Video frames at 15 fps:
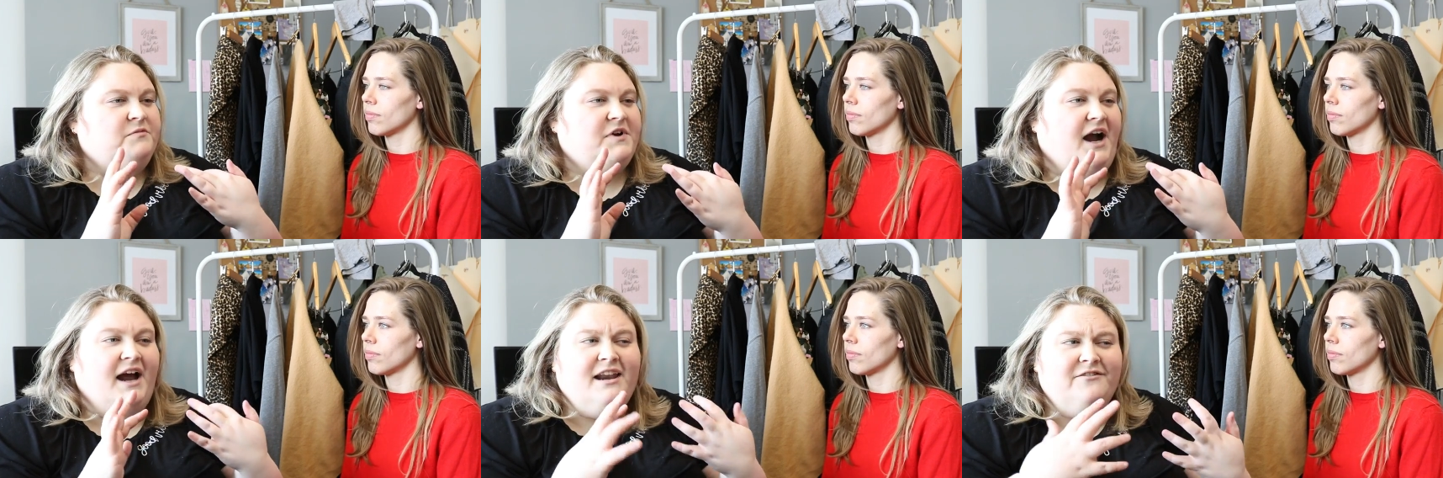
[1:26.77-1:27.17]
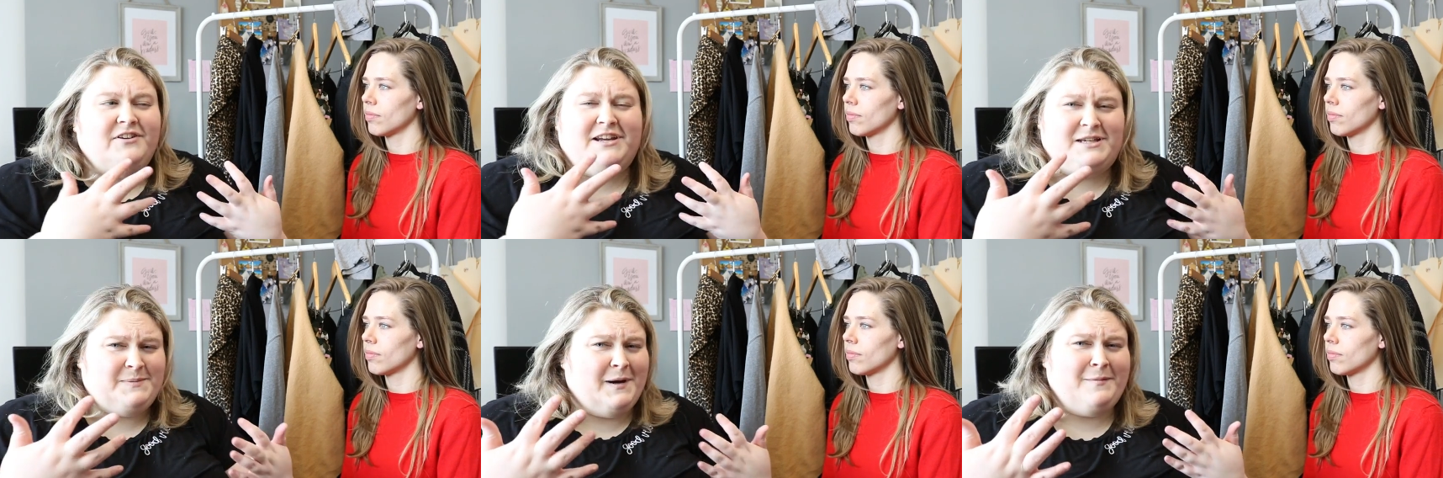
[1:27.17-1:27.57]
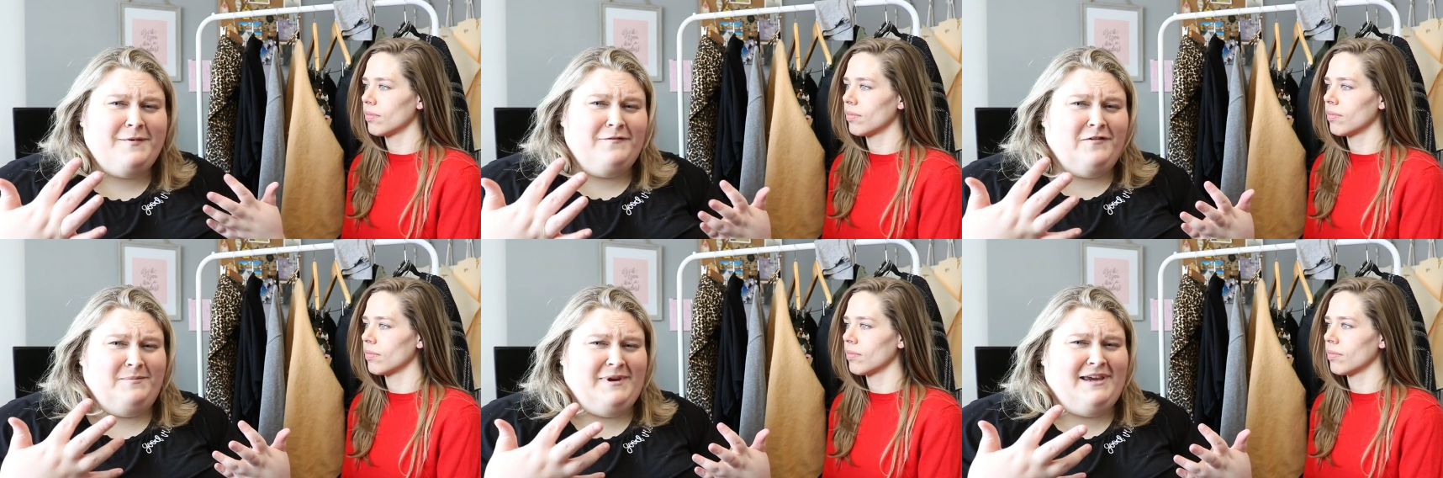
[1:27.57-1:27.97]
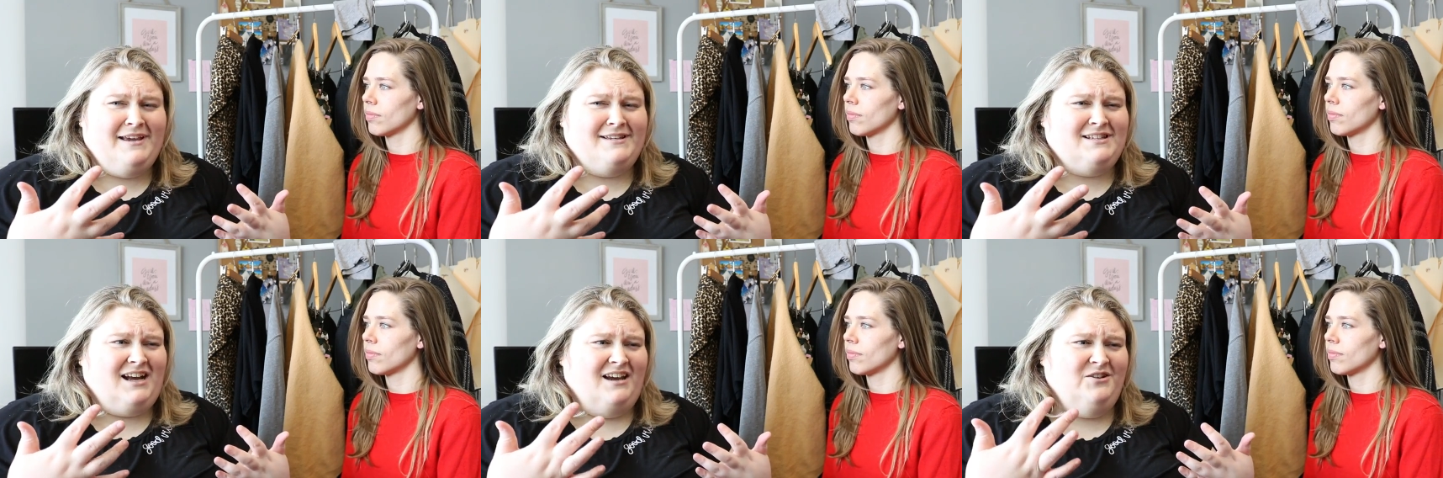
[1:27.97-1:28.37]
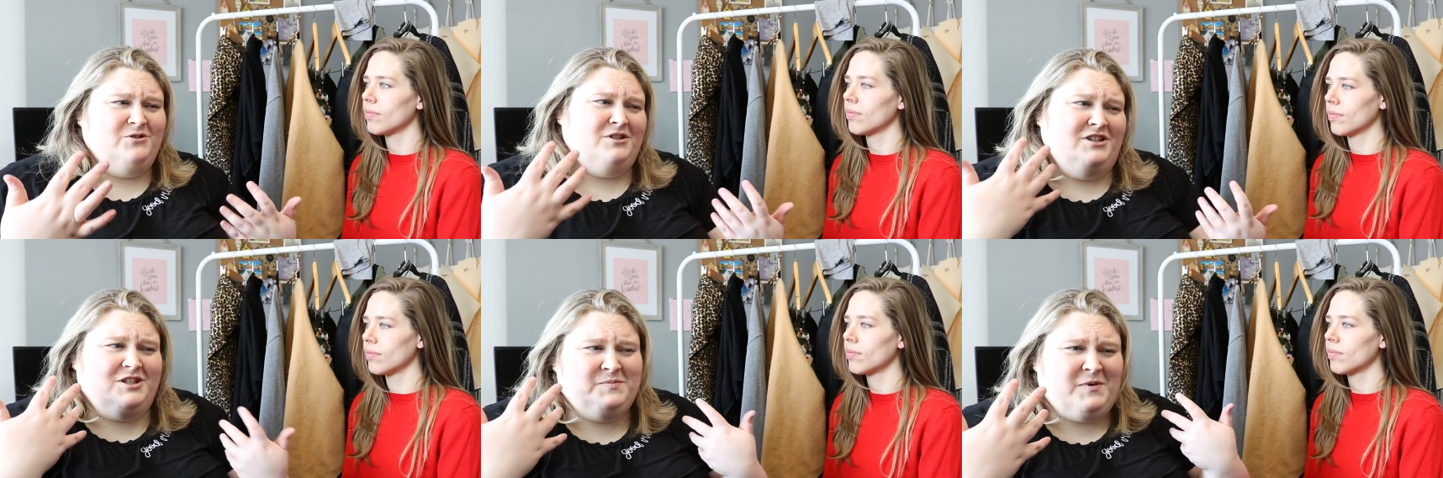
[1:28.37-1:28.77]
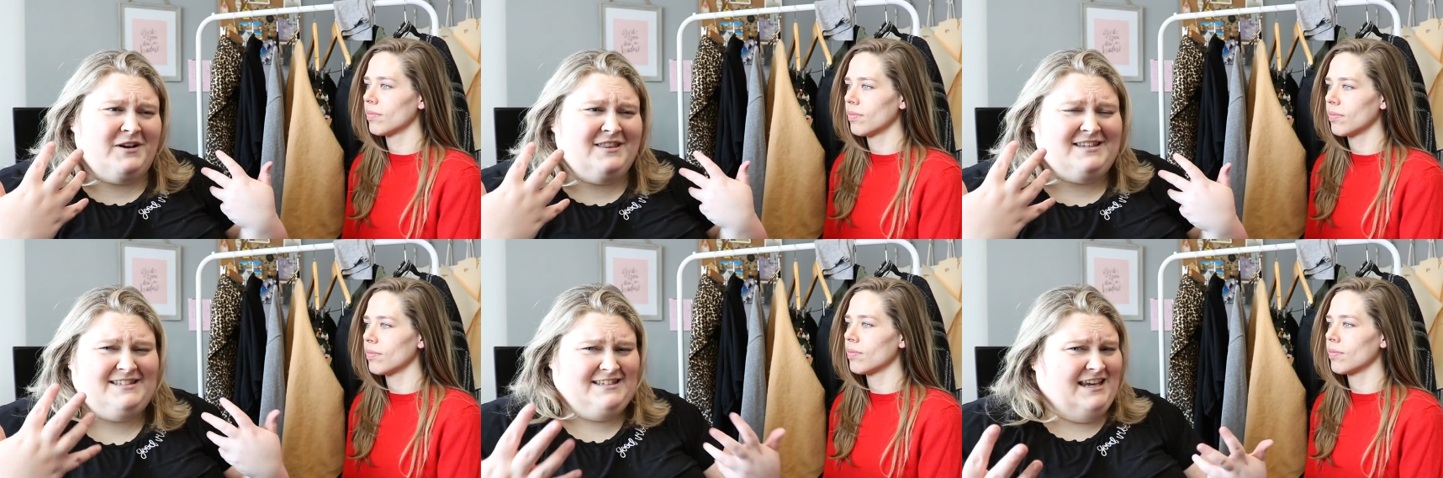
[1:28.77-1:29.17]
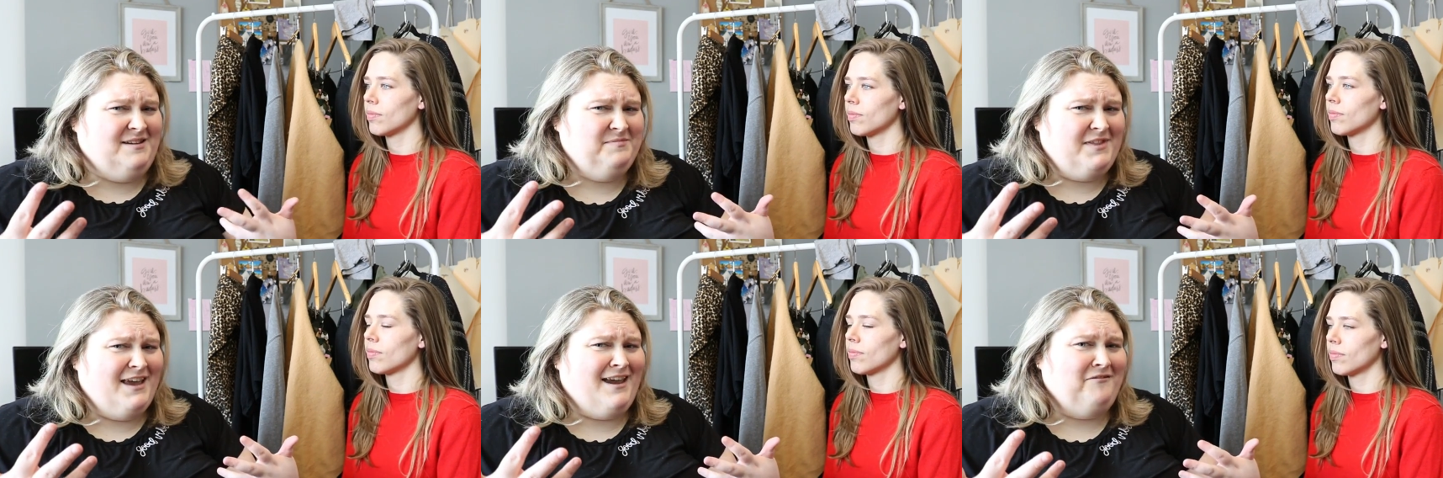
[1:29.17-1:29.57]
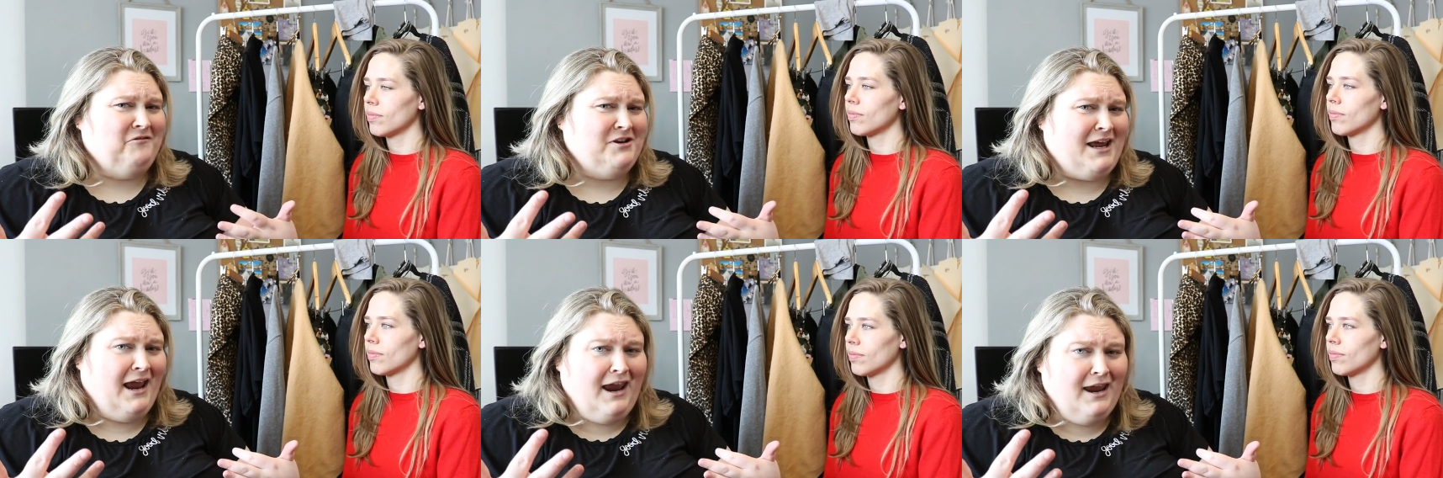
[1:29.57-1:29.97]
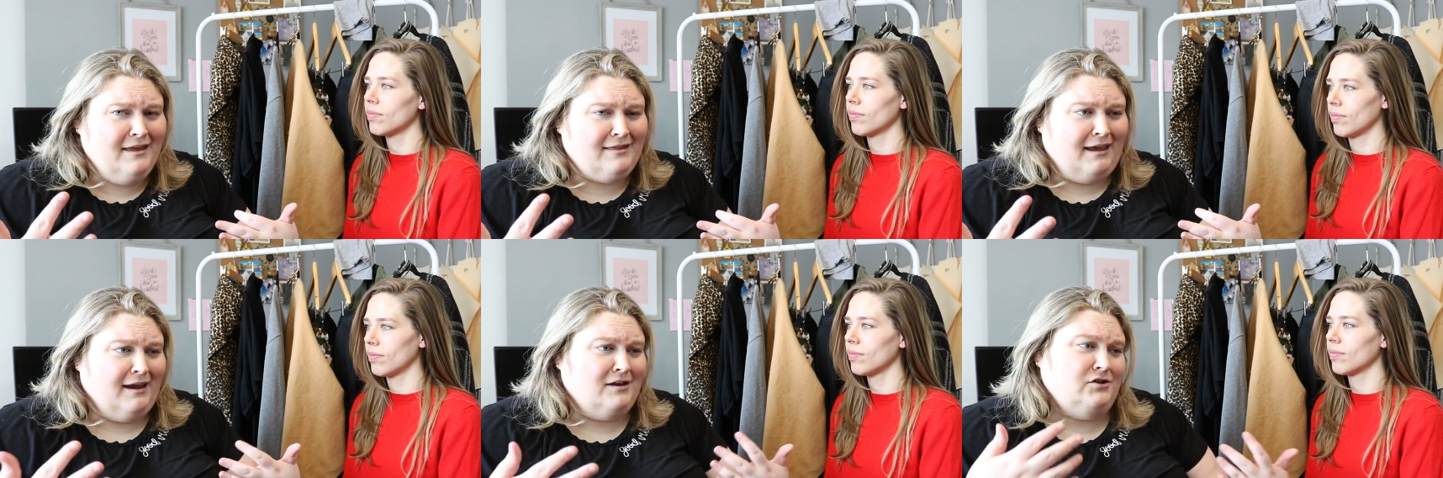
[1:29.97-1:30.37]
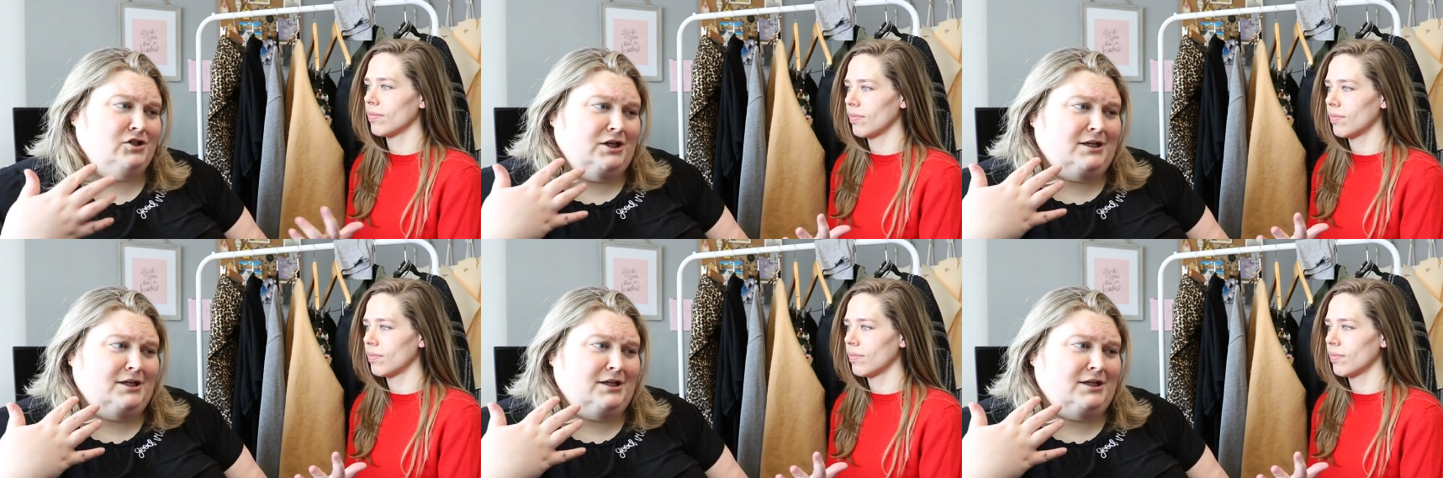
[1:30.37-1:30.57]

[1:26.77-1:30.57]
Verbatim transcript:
Speaker 1: kind of an experiment for me because I usually just put on the same thing every day, like